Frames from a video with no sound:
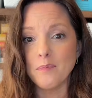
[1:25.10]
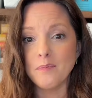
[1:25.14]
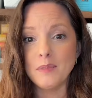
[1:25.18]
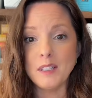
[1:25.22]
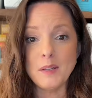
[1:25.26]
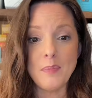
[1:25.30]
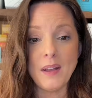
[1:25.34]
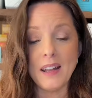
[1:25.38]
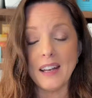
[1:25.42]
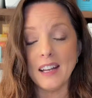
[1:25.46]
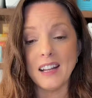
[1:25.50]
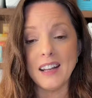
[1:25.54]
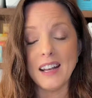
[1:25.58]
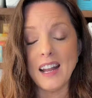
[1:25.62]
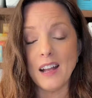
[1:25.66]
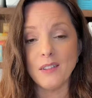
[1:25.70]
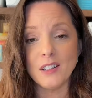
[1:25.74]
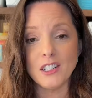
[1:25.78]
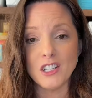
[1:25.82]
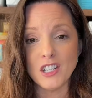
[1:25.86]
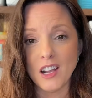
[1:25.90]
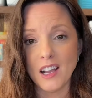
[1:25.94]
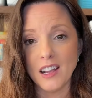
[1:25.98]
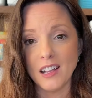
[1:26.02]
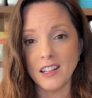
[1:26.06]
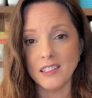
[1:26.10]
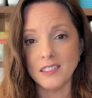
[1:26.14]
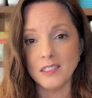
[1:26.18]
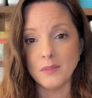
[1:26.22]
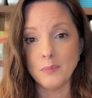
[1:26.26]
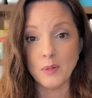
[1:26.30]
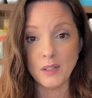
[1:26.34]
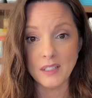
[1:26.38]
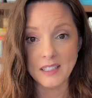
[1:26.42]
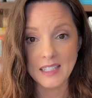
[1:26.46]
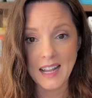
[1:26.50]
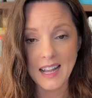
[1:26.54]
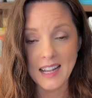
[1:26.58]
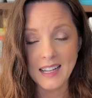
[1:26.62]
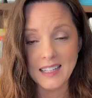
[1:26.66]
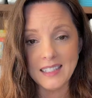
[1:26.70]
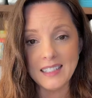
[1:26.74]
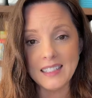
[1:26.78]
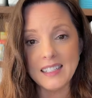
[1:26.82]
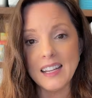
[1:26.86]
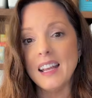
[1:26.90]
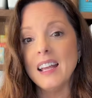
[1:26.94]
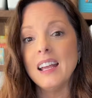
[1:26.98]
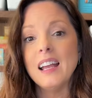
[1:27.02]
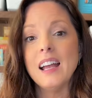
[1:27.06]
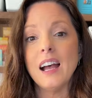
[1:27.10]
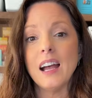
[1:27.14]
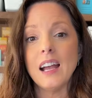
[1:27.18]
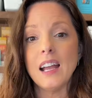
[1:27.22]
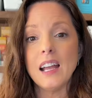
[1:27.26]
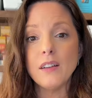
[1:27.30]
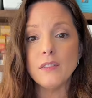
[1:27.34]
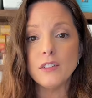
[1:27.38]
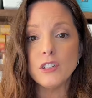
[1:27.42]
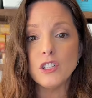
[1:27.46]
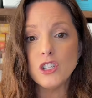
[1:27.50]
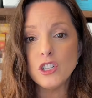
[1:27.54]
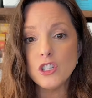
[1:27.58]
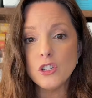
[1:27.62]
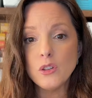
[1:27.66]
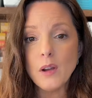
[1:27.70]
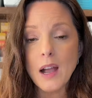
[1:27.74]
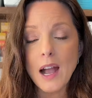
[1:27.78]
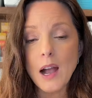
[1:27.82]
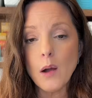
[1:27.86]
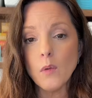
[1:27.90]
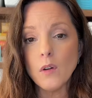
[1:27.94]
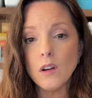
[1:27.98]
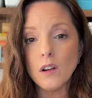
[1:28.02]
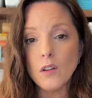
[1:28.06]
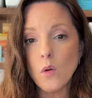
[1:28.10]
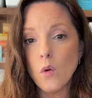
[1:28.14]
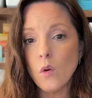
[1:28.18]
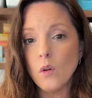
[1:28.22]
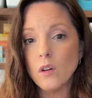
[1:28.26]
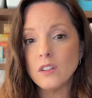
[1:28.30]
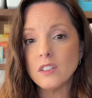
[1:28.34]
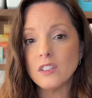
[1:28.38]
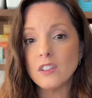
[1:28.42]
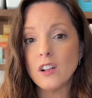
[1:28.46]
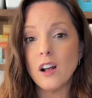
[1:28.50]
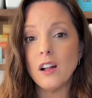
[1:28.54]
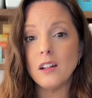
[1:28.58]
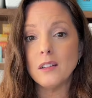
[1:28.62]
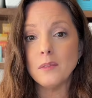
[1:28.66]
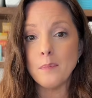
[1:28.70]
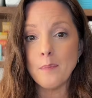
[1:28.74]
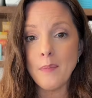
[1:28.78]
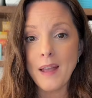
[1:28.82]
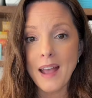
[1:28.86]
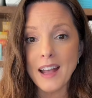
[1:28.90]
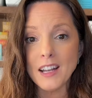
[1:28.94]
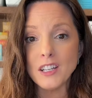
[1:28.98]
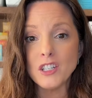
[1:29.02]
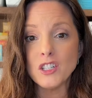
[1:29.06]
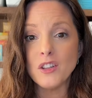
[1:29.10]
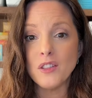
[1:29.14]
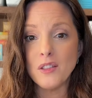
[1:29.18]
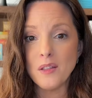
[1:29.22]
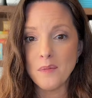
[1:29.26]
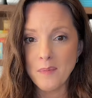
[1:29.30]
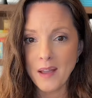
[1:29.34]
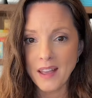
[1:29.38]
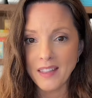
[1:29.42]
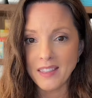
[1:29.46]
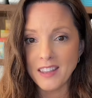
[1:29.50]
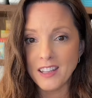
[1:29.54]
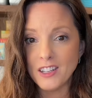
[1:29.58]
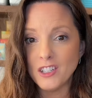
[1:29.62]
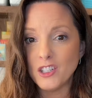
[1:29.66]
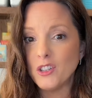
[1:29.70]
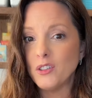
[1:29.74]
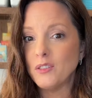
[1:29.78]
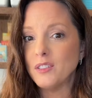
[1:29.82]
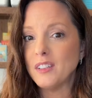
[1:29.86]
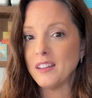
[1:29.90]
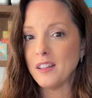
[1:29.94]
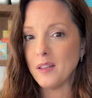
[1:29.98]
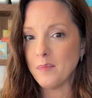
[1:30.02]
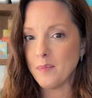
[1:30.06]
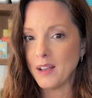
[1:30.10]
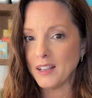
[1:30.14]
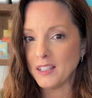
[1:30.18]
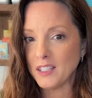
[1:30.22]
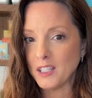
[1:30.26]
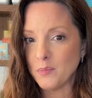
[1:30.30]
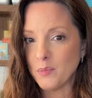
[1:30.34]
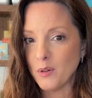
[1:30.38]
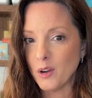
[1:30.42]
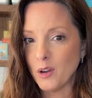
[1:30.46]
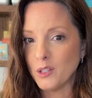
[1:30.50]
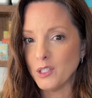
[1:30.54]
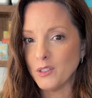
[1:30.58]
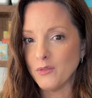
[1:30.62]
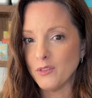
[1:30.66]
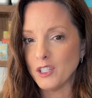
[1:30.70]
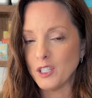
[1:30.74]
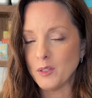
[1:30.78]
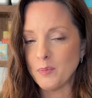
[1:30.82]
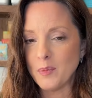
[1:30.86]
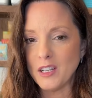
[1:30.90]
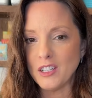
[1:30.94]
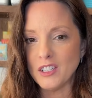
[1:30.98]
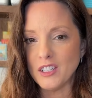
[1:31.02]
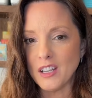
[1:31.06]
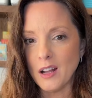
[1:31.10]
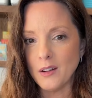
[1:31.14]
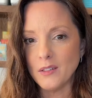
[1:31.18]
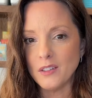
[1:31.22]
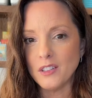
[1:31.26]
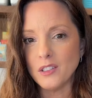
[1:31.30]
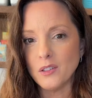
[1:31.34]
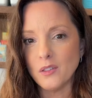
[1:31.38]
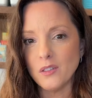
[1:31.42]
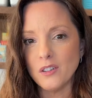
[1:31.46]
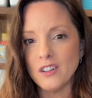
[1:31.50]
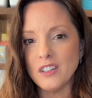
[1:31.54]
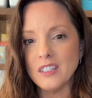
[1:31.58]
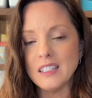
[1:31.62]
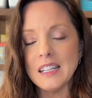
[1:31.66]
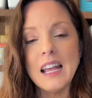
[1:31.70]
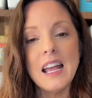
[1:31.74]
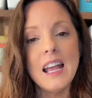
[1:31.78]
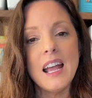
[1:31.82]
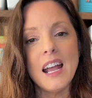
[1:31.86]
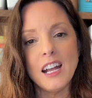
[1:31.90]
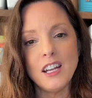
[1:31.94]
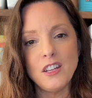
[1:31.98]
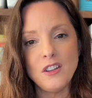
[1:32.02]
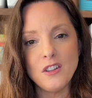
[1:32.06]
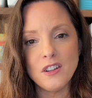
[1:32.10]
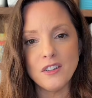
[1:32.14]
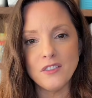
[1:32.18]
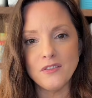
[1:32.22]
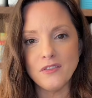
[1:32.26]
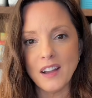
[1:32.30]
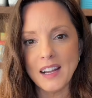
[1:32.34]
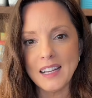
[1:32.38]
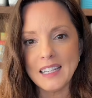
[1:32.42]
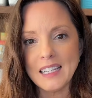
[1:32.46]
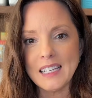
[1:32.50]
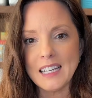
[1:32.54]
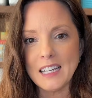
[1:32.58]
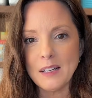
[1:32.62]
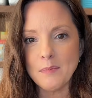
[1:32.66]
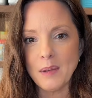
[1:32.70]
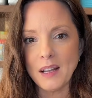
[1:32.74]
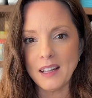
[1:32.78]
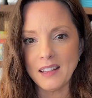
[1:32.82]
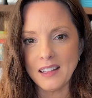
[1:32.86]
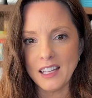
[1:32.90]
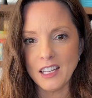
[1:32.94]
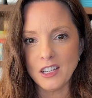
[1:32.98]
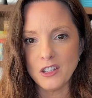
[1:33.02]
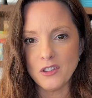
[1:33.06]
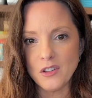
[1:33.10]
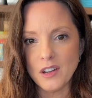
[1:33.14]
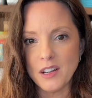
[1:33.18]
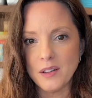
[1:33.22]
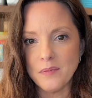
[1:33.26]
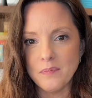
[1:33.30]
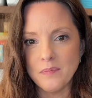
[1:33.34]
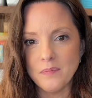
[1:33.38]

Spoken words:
Depending on how a child presents, I have a 2-hour course called Match the Method, Choosing the Best Approach for Speech Sound Disorders, and you can find it in my link tree.